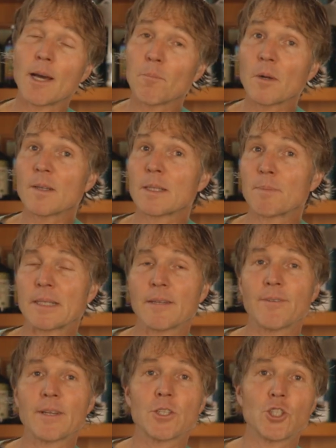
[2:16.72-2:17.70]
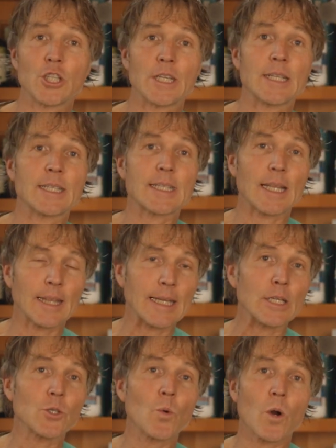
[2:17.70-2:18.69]
a number of specific genes
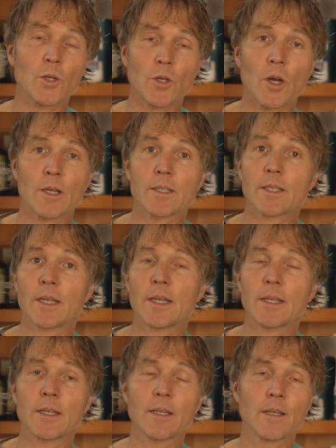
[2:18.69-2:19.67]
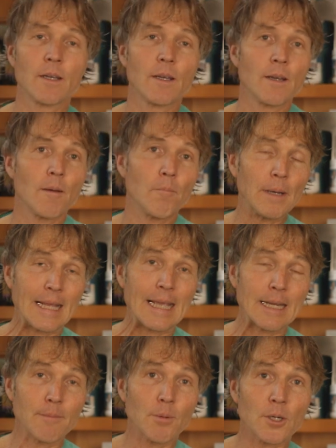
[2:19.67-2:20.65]
linked to our dog's skin, but
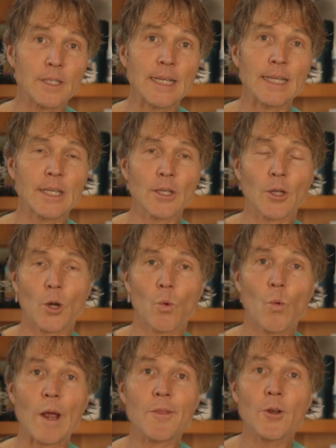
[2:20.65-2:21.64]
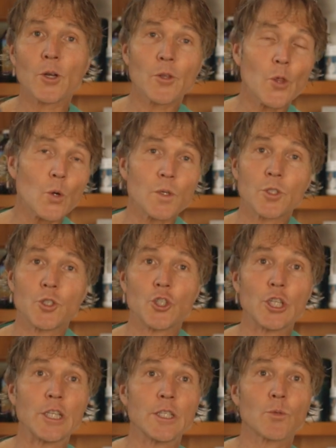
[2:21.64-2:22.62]
in particular, whether those
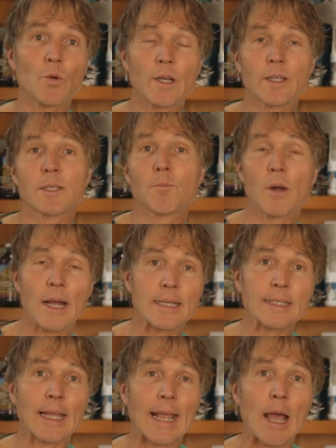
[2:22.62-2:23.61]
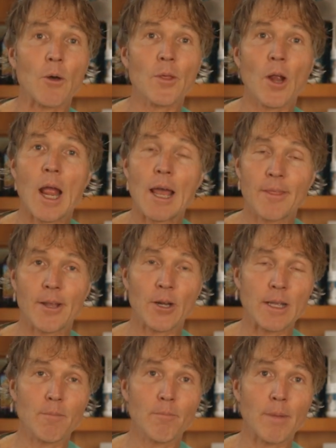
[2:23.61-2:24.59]
genes were expressed, like how they had
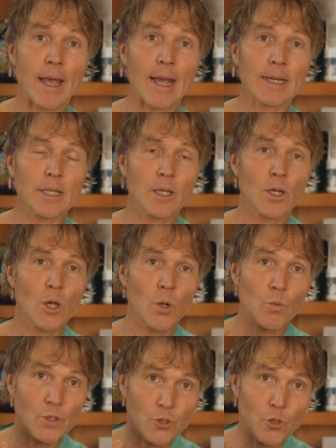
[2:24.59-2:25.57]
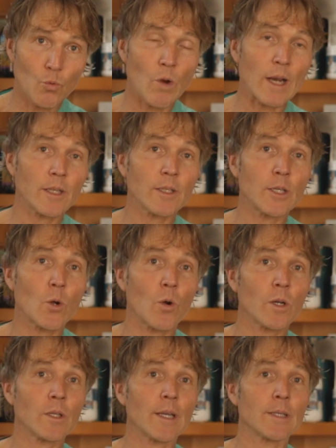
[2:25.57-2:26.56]
their impact, was directly
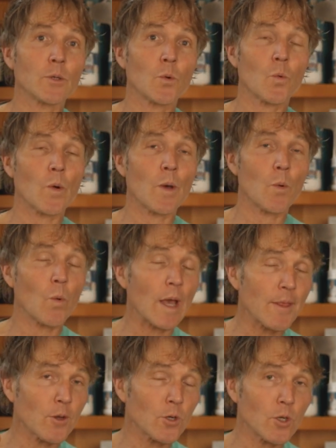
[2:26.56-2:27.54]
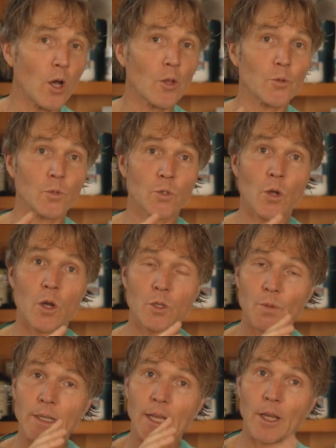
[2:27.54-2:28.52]
correlated with whether or not those
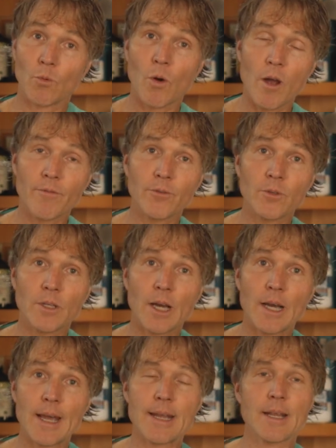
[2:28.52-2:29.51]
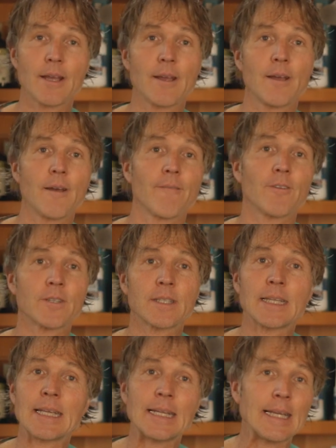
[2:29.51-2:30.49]
dogs were eating a raw food diet
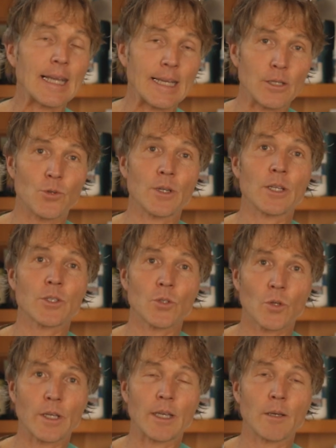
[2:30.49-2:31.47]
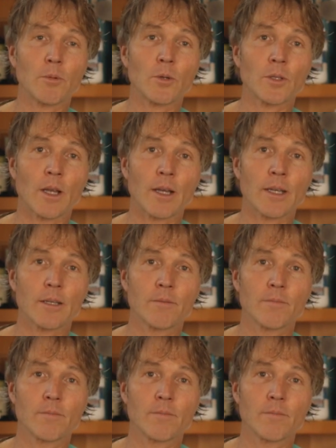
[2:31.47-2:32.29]
versus eating a traditional kibble diet.